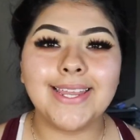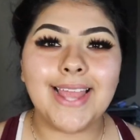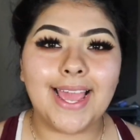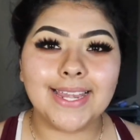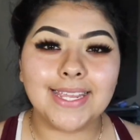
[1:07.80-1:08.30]

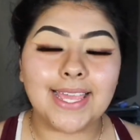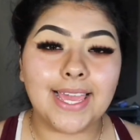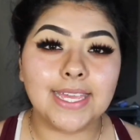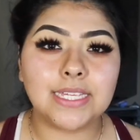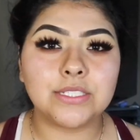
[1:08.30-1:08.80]
and
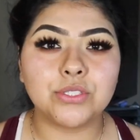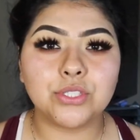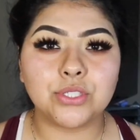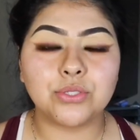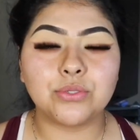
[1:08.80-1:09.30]
get
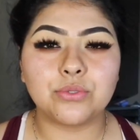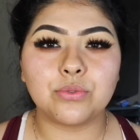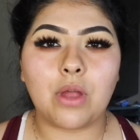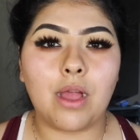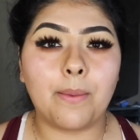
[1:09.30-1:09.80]

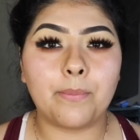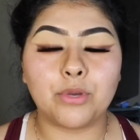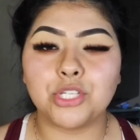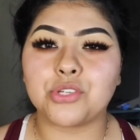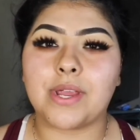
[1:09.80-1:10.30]
into
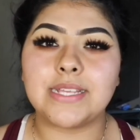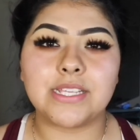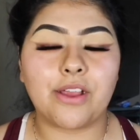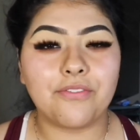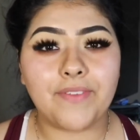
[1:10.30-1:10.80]

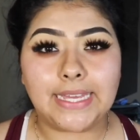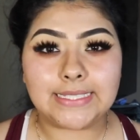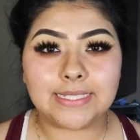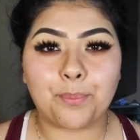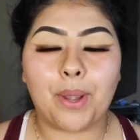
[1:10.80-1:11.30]
moisturizing our
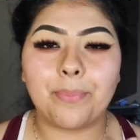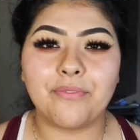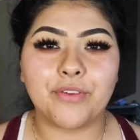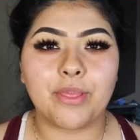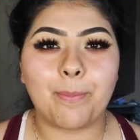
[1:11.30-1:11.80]
face and prepping
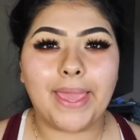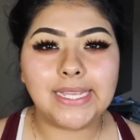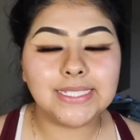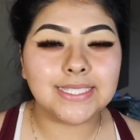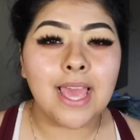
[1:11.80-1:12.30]
for the
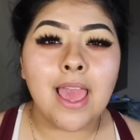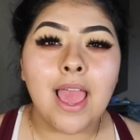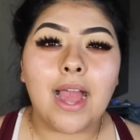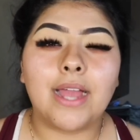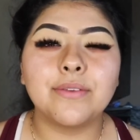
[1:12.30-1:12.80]
base,
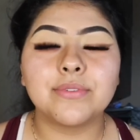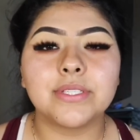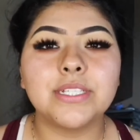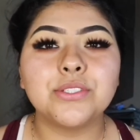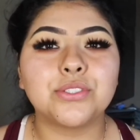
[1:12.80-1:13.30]
I
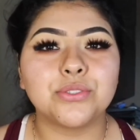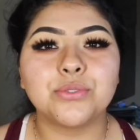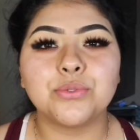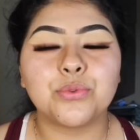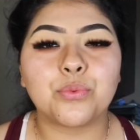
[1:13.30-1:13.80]
really
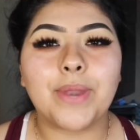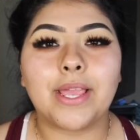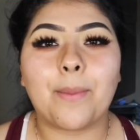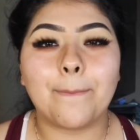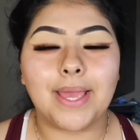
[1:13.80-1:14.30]
do
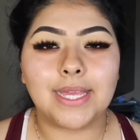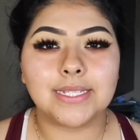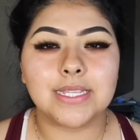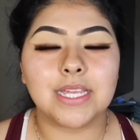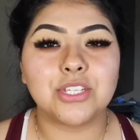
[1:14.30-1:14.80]

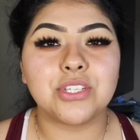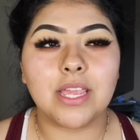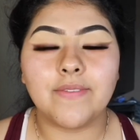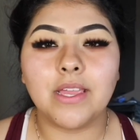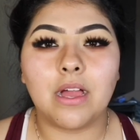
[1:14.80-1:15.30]
recommend
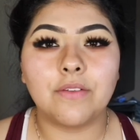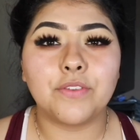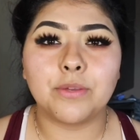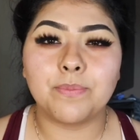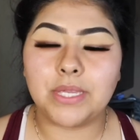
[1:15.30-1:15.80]
shaving off
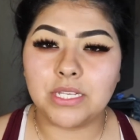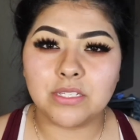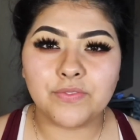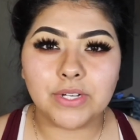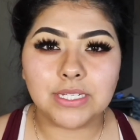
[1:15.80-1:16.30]
your
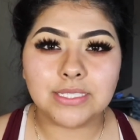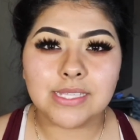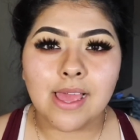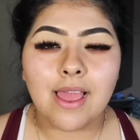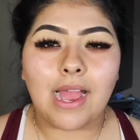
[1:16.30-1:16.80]
peach fuzz.
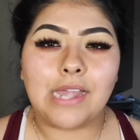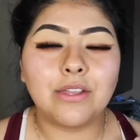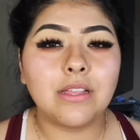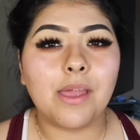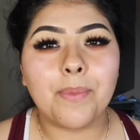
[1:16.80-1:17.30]
I
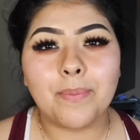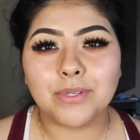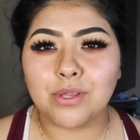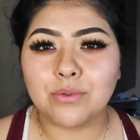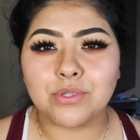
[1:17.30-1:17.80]
know a lot of people
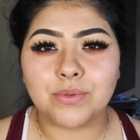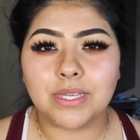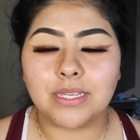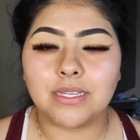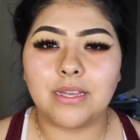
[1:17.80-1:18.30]
don't do
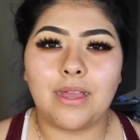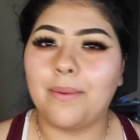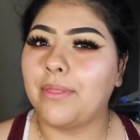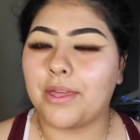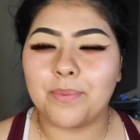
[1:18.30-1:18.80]
it. A
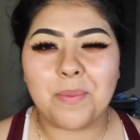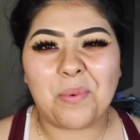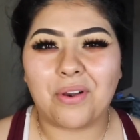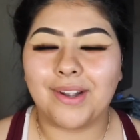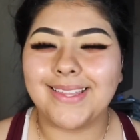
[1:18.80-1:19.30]
lot of
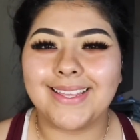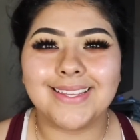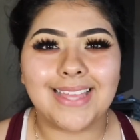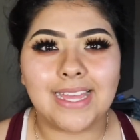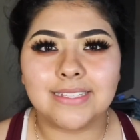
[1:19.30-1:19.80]
people are like
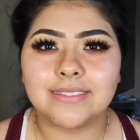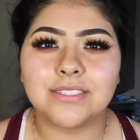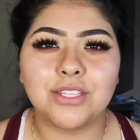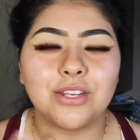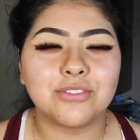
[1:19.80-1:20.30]

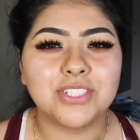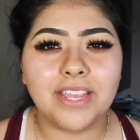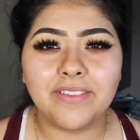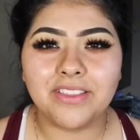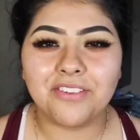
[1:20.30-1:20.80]
against, you know,
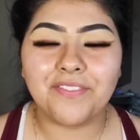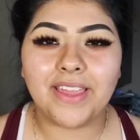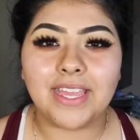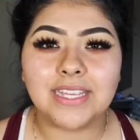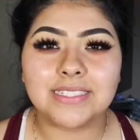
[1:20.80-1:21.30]
shaving their
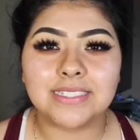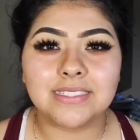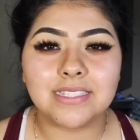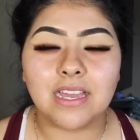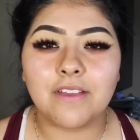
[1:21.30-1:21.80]
face and
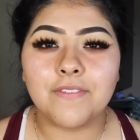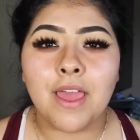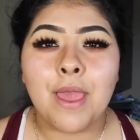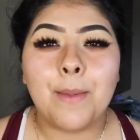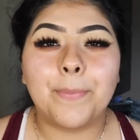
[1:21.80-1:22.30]
stuff.
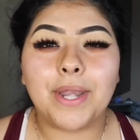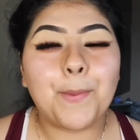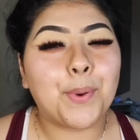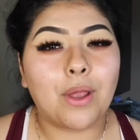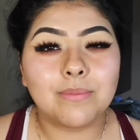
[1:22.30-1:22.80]
But I
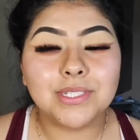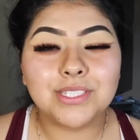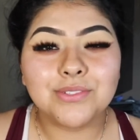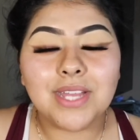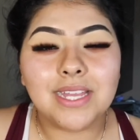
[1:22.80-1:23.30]
promise
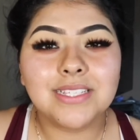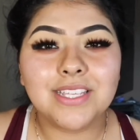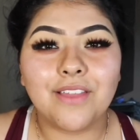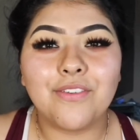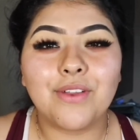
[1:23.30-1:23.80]
you guys,
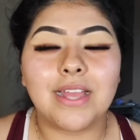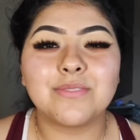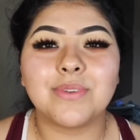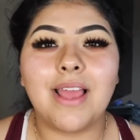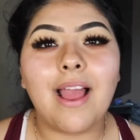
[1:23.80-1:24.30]
if you guys
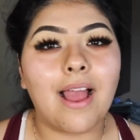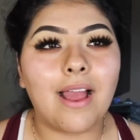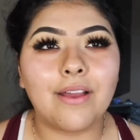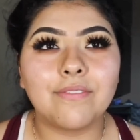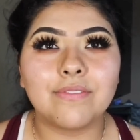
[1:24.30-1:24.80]
want to
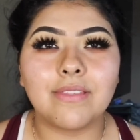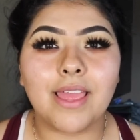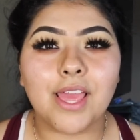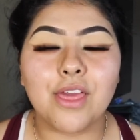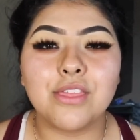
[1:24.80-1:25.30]
have
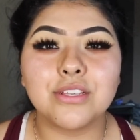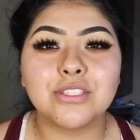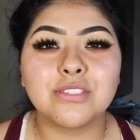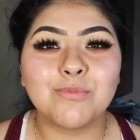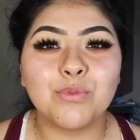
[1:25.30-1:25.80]
like the
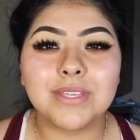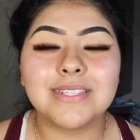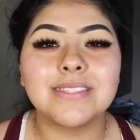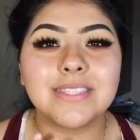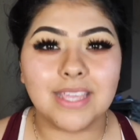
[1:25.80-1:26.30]

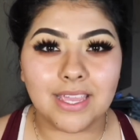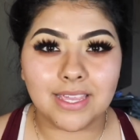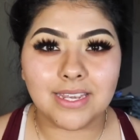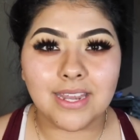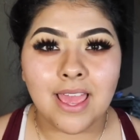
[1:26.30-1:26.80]
smoothest
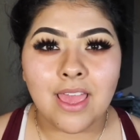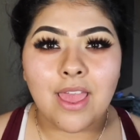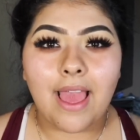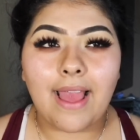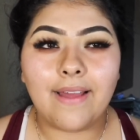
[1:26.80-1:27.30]
skin
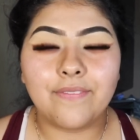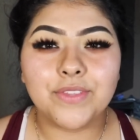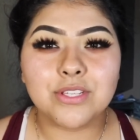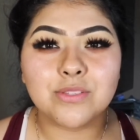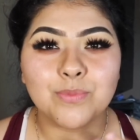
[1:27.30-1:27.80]
and
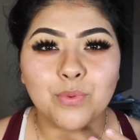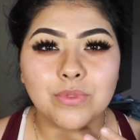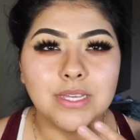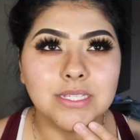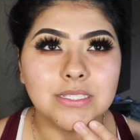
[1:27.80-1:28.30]
the
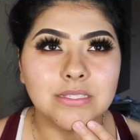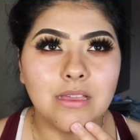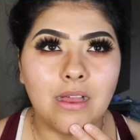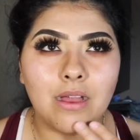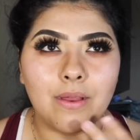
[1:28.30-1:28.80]
smoothest
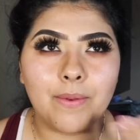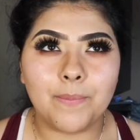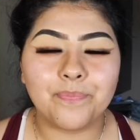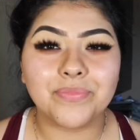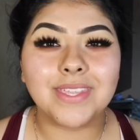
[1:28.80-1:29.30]

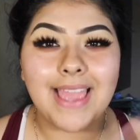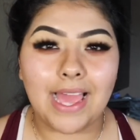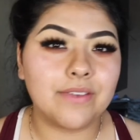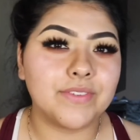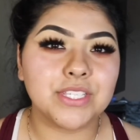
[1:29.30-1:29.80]

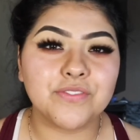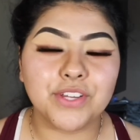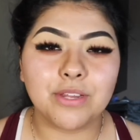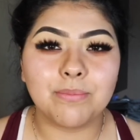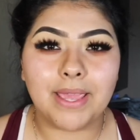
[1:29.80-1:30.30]
canvas for
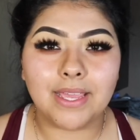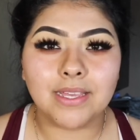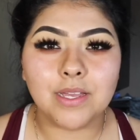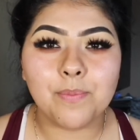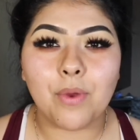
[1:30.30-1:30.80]
your
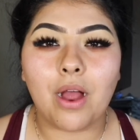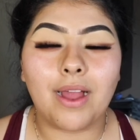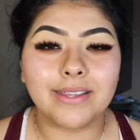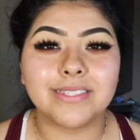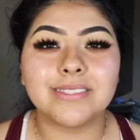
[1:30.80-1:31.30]
makeup,
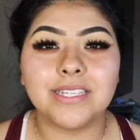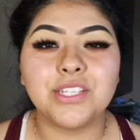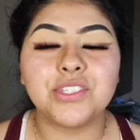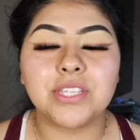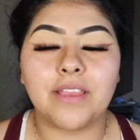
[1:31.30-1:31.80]
honestly,
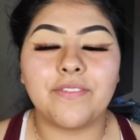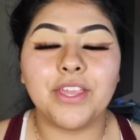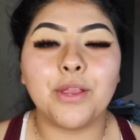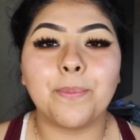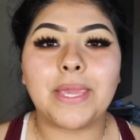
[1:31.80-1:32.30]

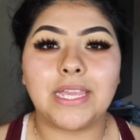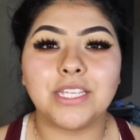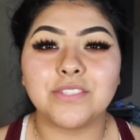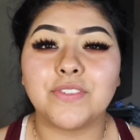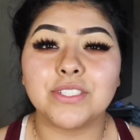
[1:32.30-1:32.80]
shaving your
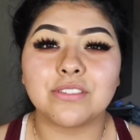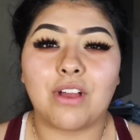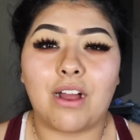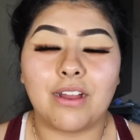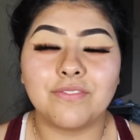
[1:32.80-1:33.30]
peach fuzz
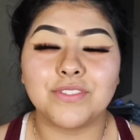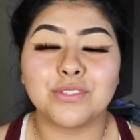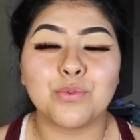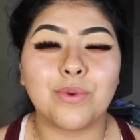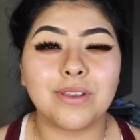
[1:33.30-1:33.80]
off
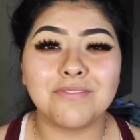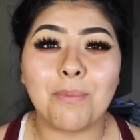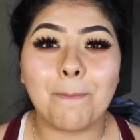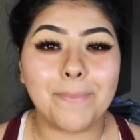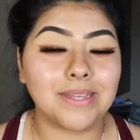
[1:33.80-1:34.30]
is one of the
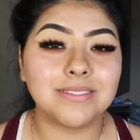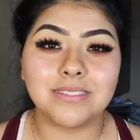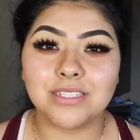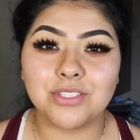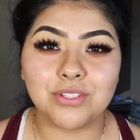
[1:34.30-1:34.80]
best
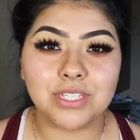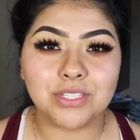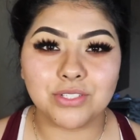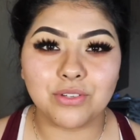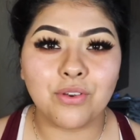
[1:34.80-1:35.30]
things you can
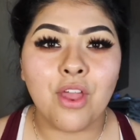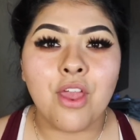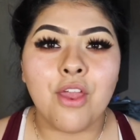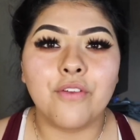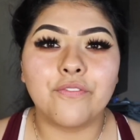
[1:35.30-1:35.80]
do
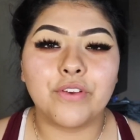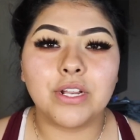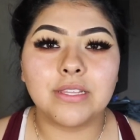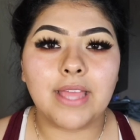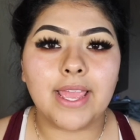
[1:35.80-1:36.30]

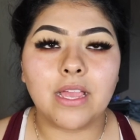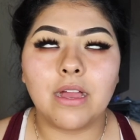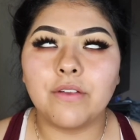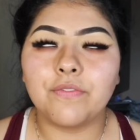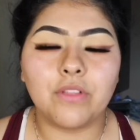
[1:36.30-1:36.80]
for like
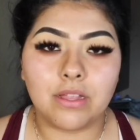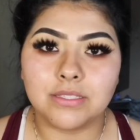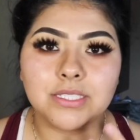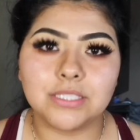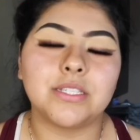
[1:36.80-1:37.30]
a
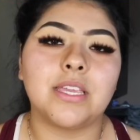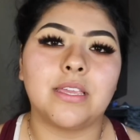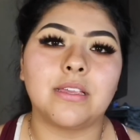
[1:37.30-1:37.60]
flawless looking